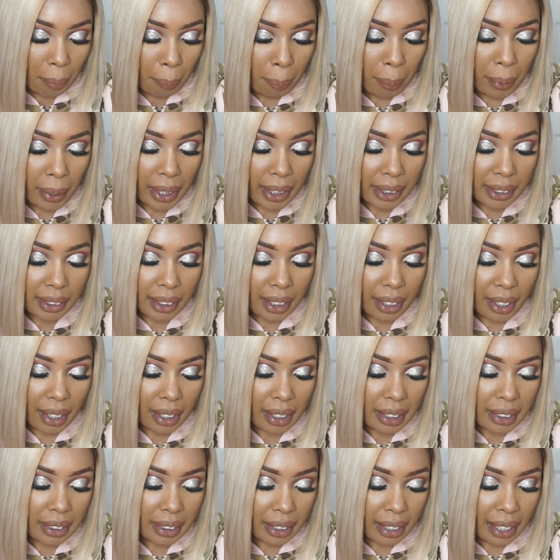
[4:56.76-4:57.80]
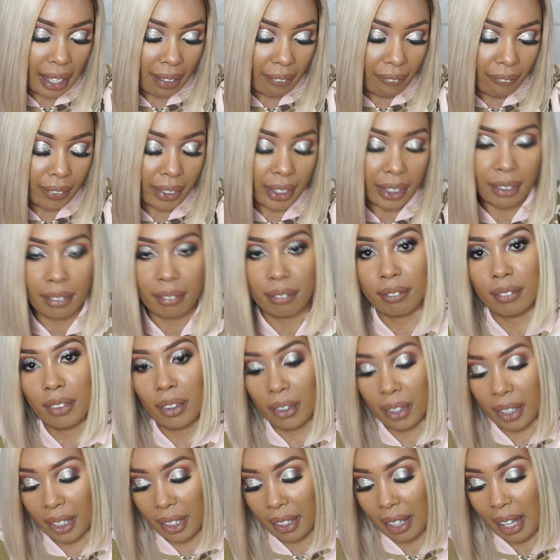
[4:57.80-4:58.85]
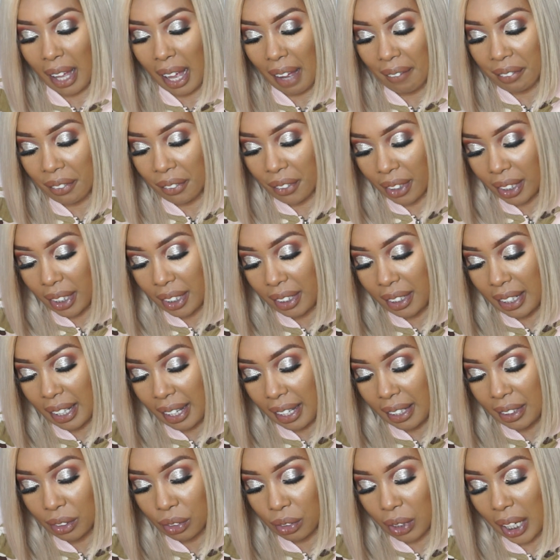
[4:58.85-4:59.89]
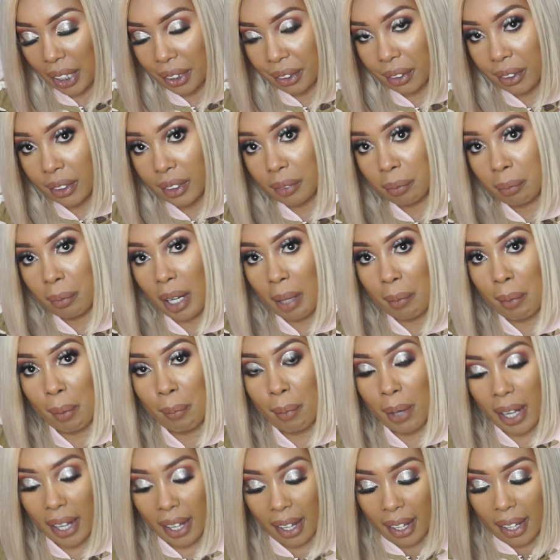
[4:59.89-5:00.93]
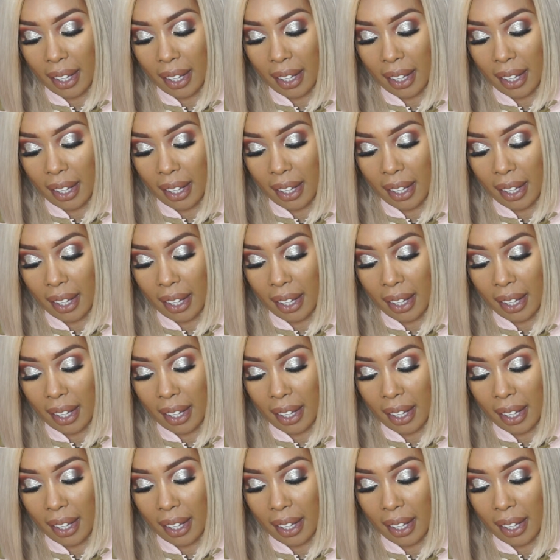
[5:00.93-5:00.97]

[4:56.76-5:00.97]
please read it carefully. Okay, I have to read the instructions, blah blah blah.